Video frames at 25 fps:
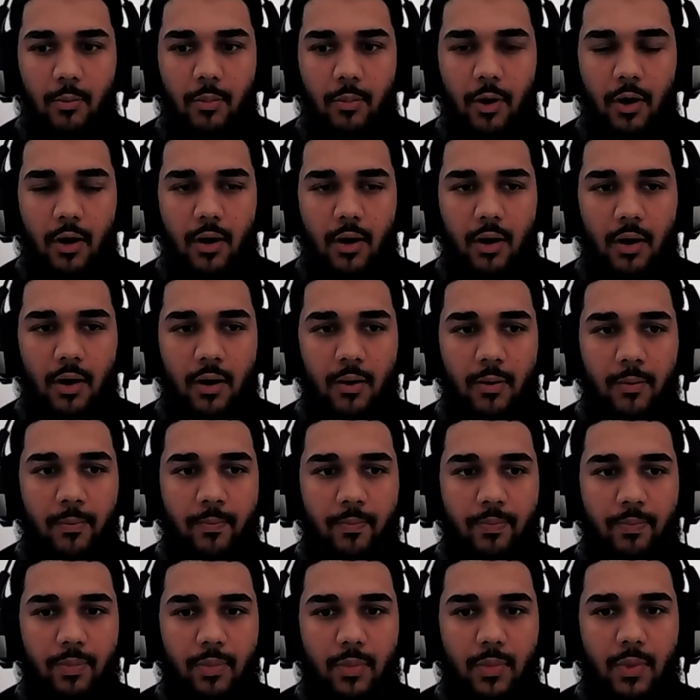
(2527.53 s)
but
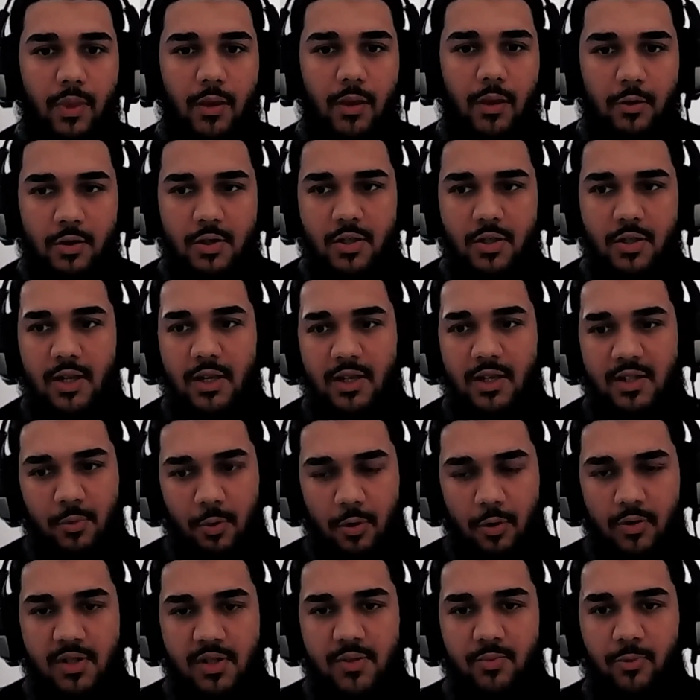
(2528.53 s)
um, usually it's
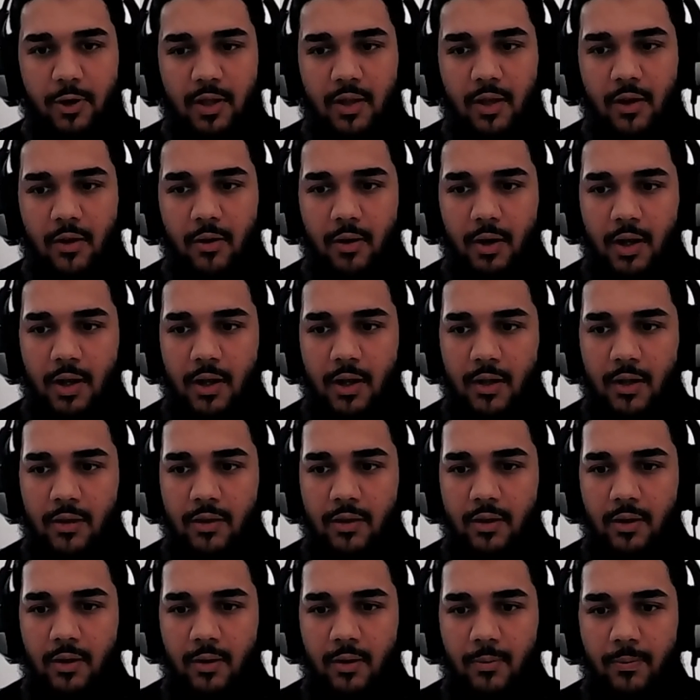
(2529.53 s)
well spread out
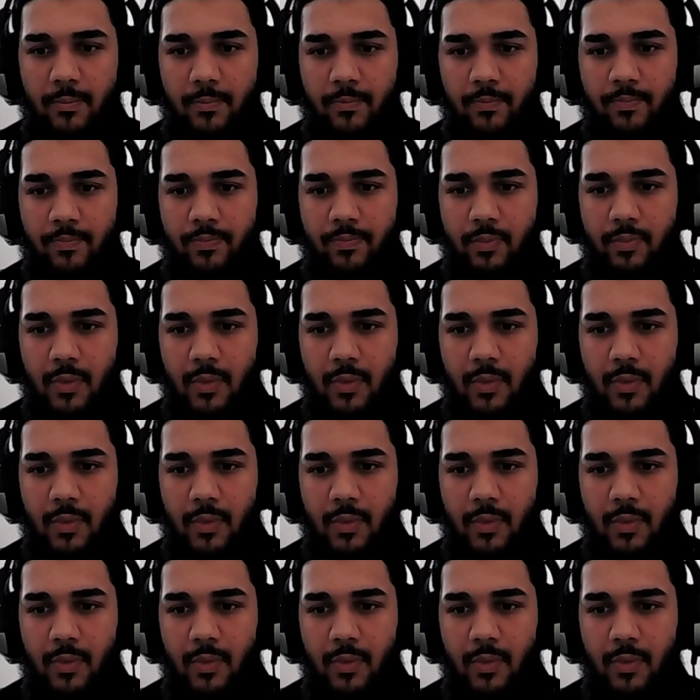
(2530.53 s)
and um,